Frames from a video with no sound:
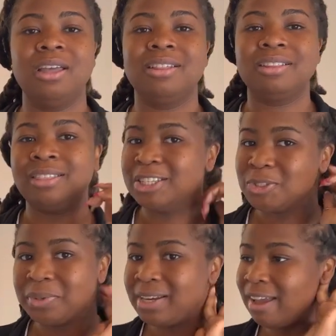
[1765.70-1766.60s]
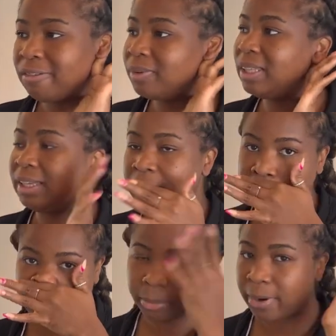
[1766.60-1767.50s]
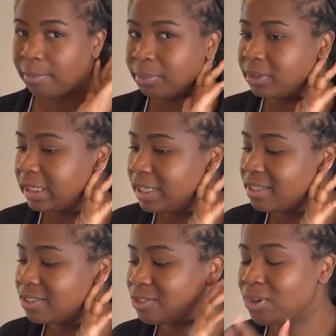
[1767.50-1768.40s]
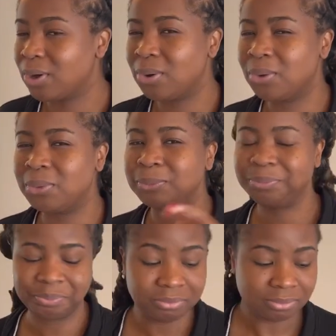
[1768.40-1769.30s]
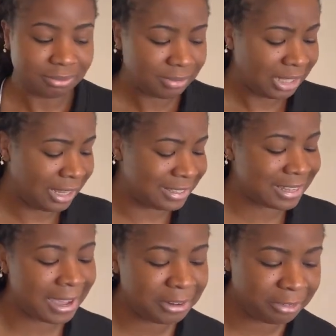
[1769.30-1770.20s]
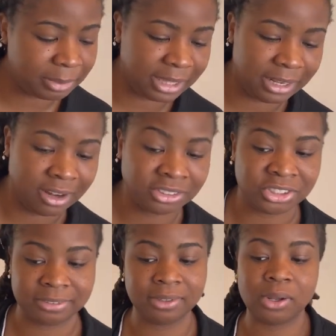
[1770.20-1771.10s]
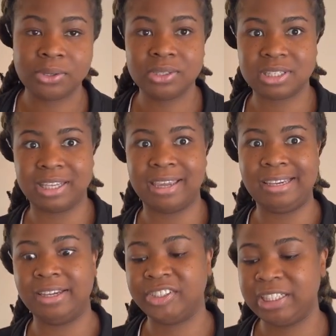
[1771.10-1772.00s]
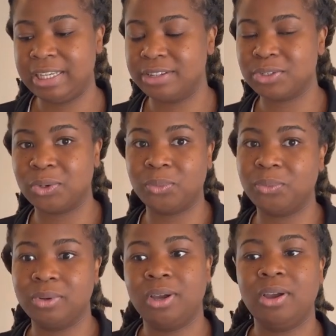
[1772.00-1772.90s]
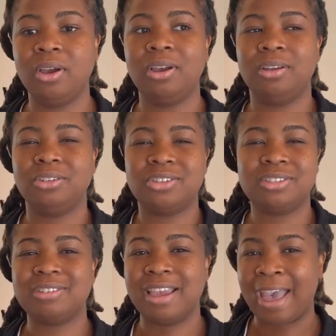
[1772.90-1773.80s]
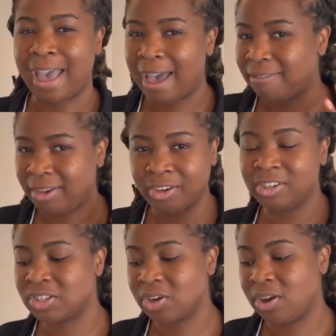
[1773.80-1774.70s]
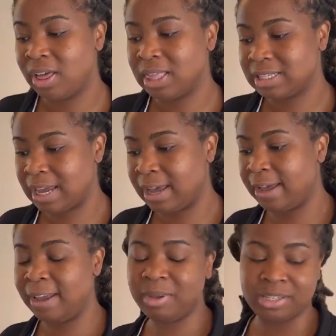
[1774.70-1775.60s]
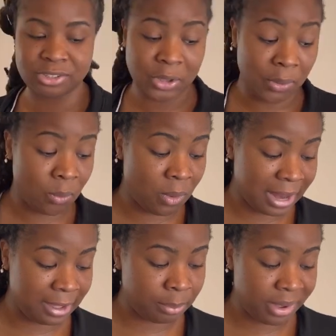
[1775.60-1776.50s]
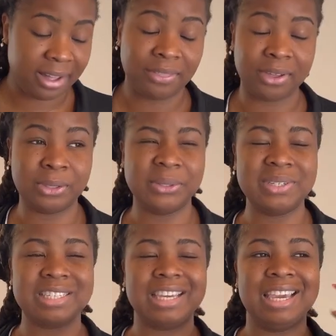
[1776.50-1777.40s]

This one never really healed properly, so it's kind of been difficult to get earrings or just have earrings on all the time. And so while I bought those,